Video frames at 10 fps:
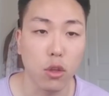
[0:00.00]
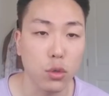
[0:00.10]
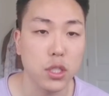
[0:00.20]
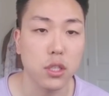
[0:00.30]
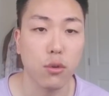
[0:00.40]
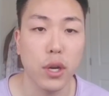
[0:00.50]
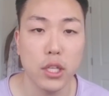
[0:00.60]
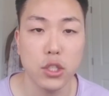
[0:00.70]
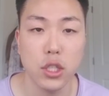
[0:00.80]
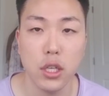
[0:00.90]
Doses are
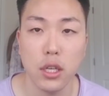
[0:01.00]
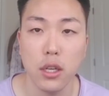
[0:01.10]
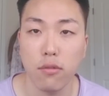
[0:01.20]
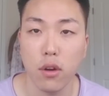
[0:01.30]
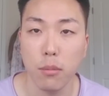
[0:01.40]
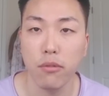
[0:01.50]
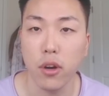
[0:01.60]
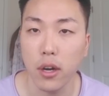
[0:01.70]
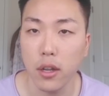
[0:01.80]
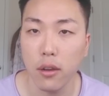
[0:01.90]
ranging from a
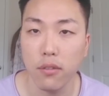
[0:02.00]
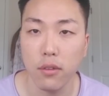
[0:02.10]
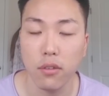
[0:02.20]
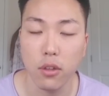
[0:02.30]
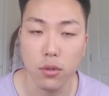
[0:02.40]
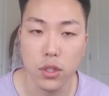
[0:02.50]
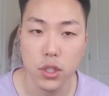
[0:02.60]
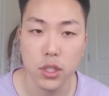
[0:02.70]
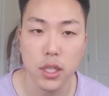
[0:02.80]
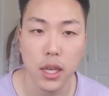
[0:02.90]
variety of different dosages,